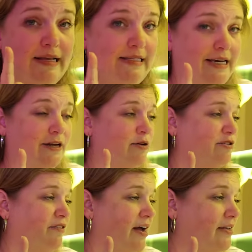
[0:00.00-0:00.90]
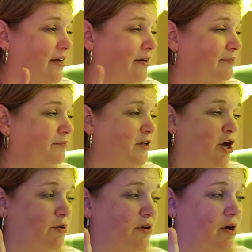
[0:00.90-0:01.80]
Tito's Vodka,
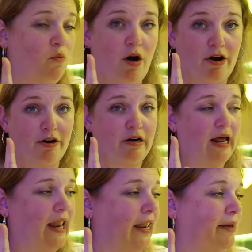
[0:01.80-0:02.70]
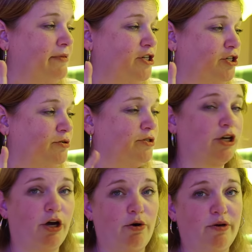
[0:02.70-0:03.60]
coconut water, lemon juice,
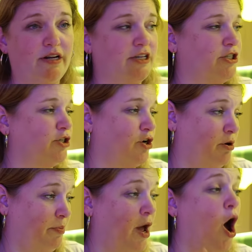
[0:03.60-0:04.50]
coconut syrup,